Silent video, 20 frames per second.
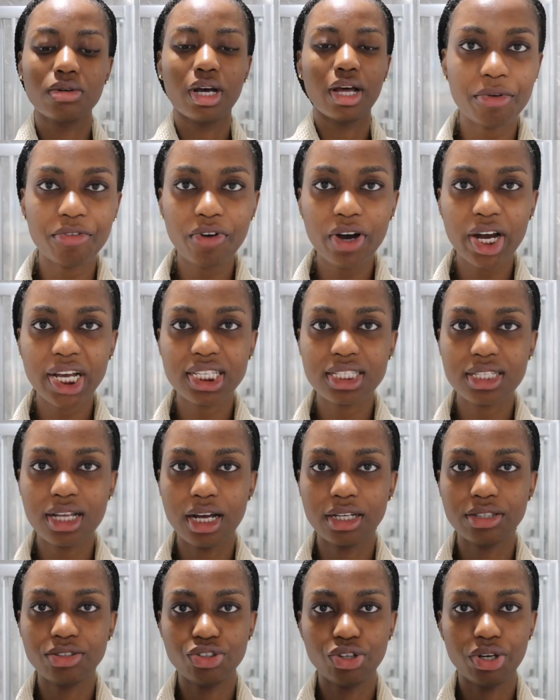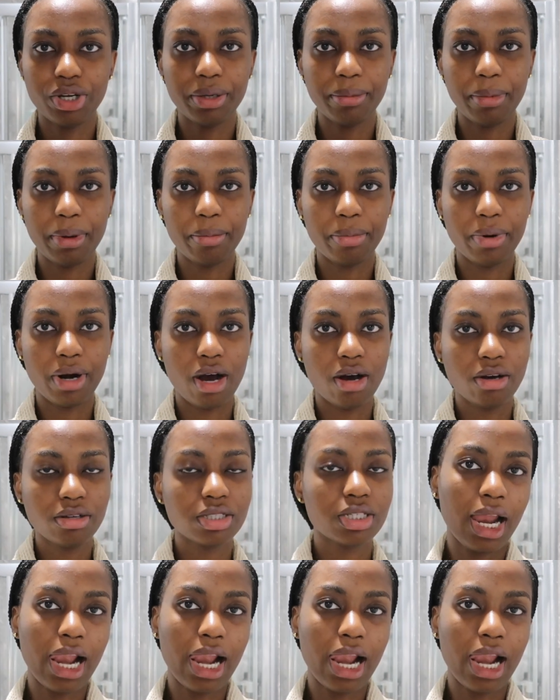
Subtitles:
Before I start drawing my brows,